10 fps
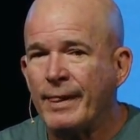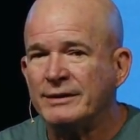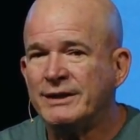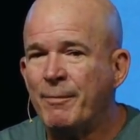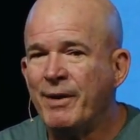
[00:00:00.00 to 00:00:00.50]

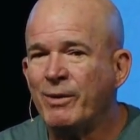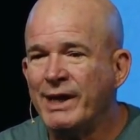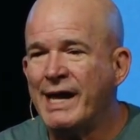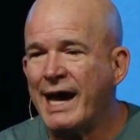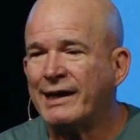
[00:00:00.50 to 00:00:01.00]
Something
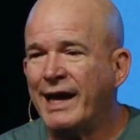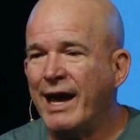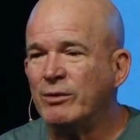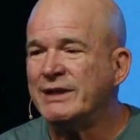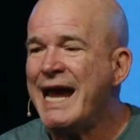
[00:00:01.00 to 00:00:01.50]
within that
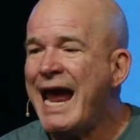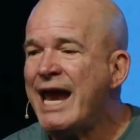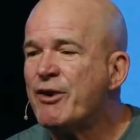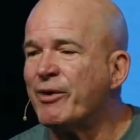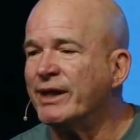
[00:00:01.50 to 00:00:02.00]
clay was
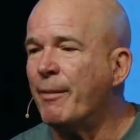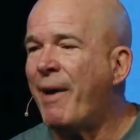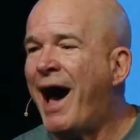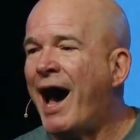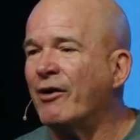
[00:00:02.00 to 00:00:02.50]
hindering the
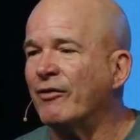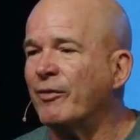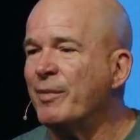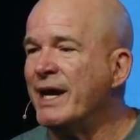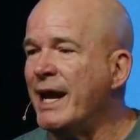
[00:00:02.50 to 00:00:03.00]
potter
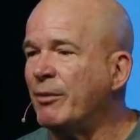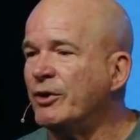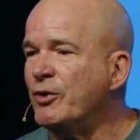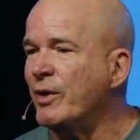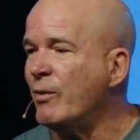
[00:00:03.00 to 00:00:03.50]
from being able to
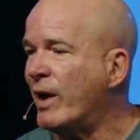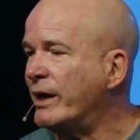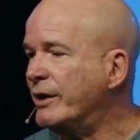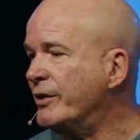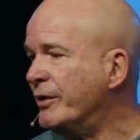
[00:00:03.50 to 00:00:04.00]
do what he
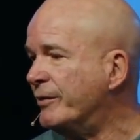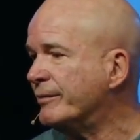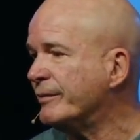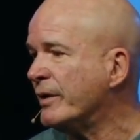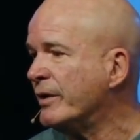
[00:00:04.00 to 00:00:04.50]
wanted to do.
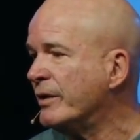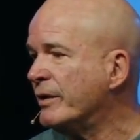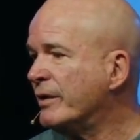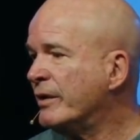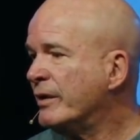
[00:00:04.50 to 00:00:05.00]

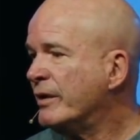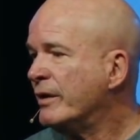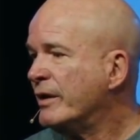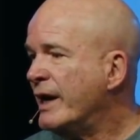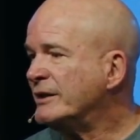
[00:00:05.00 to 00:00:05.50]

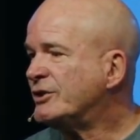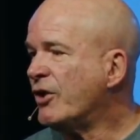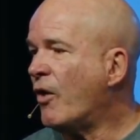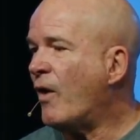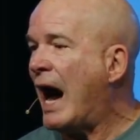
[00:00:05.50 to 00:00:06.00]
And
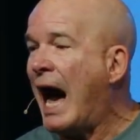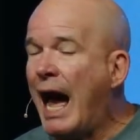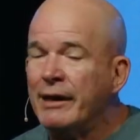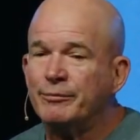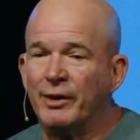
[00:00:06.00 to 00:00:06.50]
so
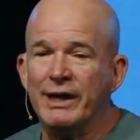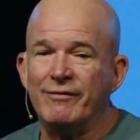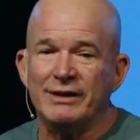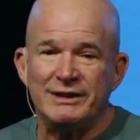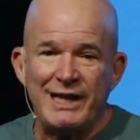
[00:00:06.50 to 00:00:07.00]
I believe
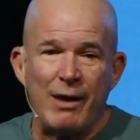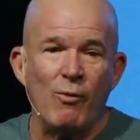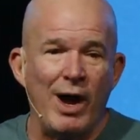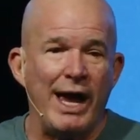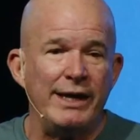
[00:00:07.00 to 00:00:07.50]
in the same
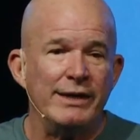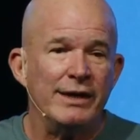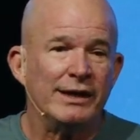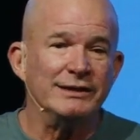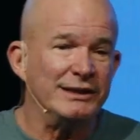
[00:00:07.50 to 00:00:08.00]
way,
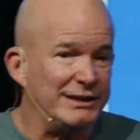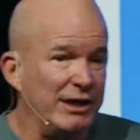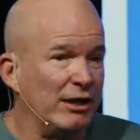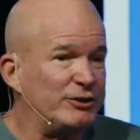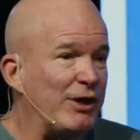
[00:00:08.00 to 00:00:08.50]
because this is an
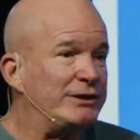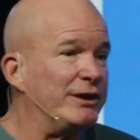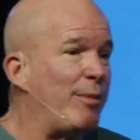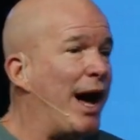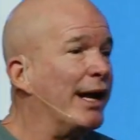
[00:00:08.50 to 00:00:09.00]
illustration
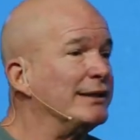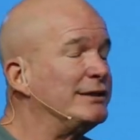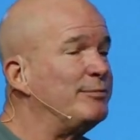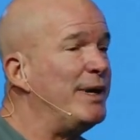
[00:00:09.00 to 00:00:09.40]
about us as